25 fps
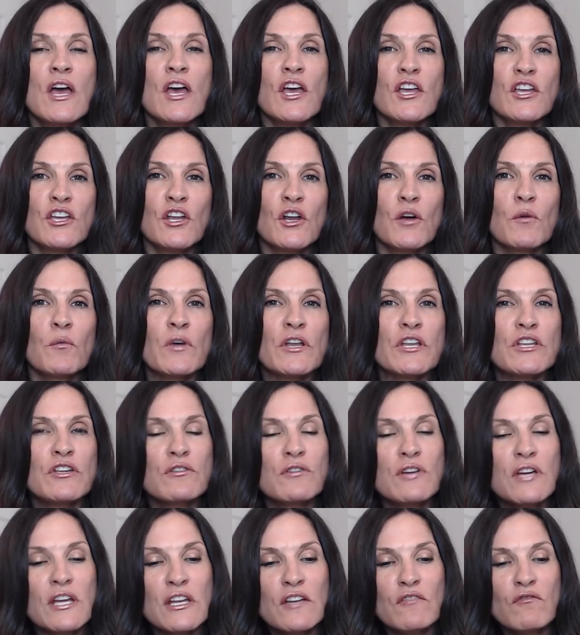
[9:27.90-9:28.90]
you know, when you
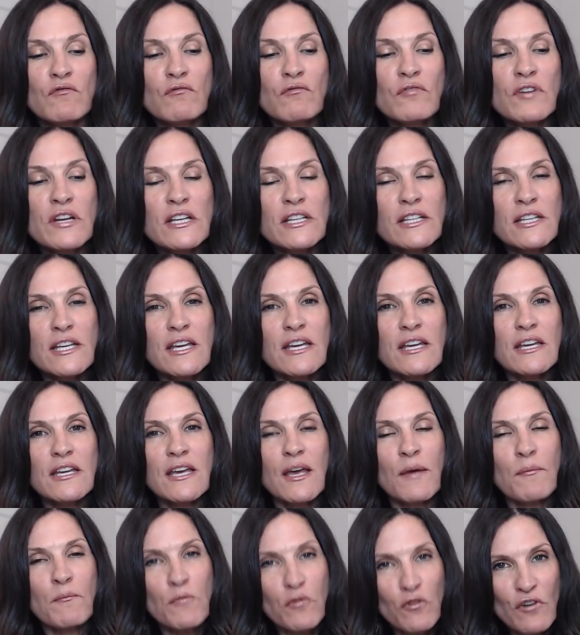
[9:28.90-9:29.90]
can really
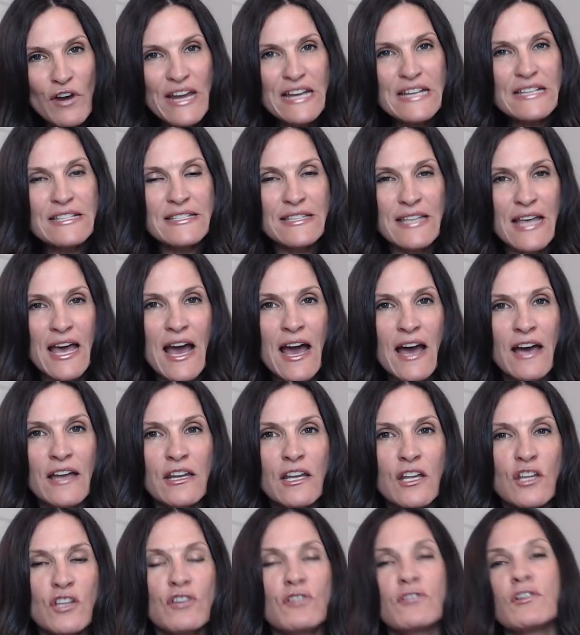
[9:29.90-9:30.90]
embrace that,
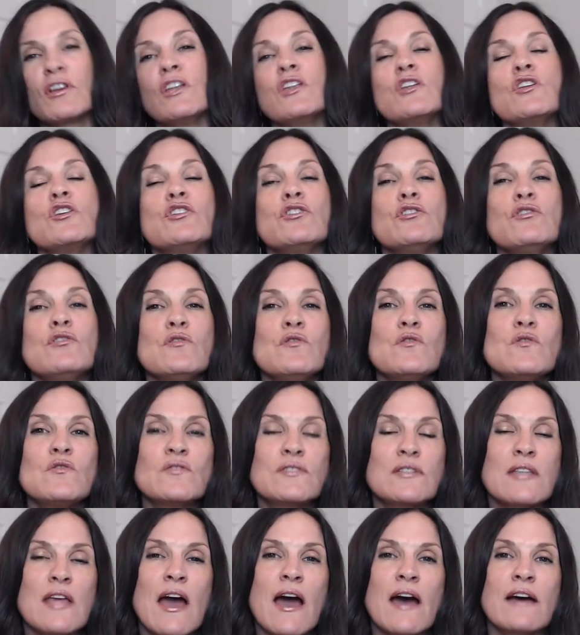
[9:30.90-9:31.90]
you can use
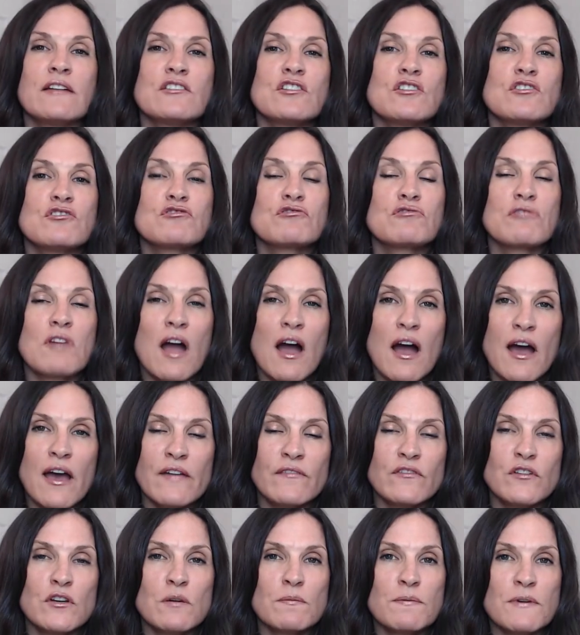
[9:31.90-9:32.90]
that to
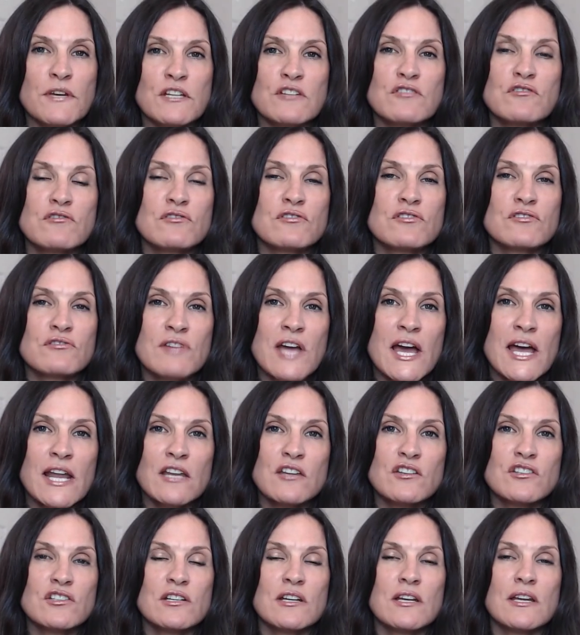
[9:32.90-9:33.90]
drive your Pinterest
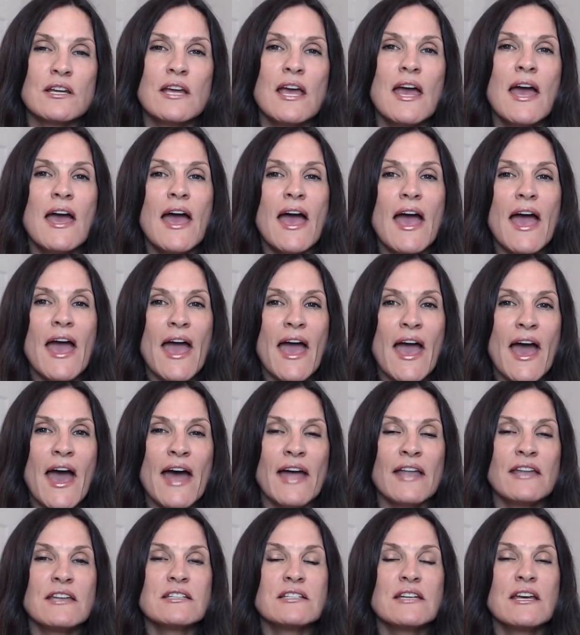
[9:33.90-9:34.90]
strategy
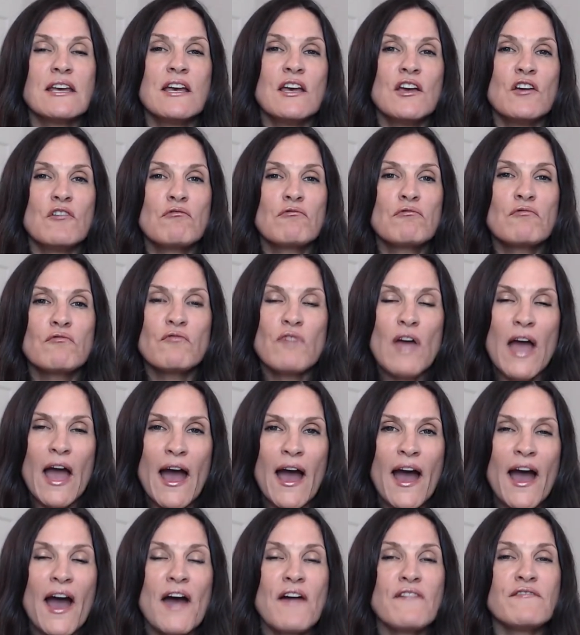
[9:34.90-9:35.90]
and
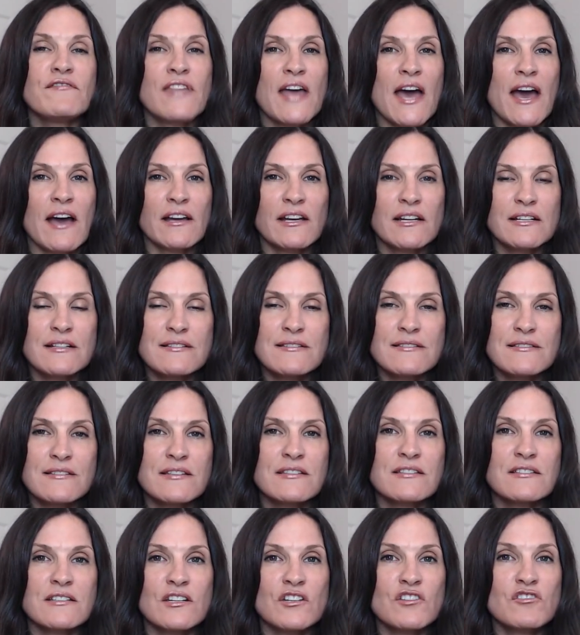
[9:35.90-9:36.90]
have that
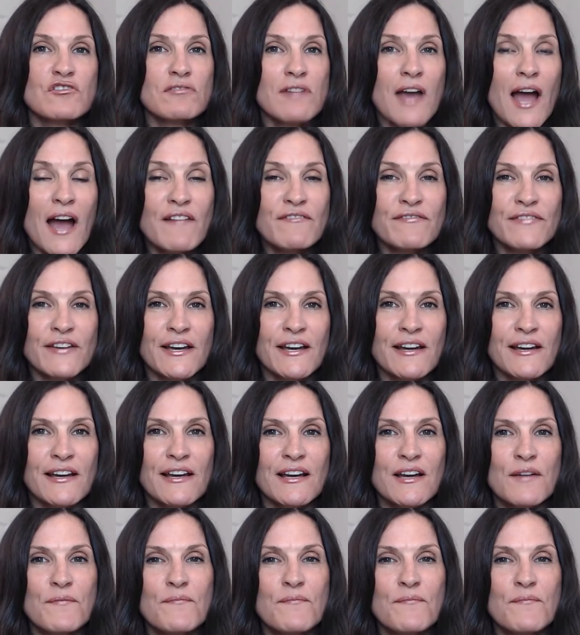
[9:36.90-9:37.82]
consistent traffic.